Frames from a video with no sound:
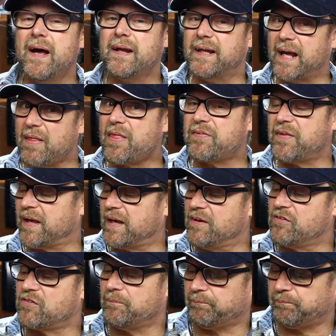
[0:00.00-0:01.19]
And the other thing
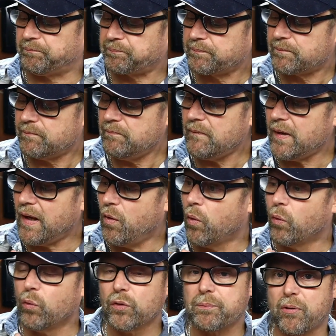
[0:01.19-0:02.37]
is,
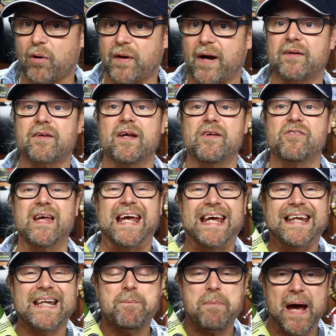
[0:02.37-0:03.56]
all the product is
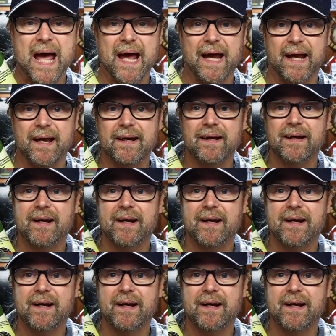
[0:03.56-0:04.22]
in the bag.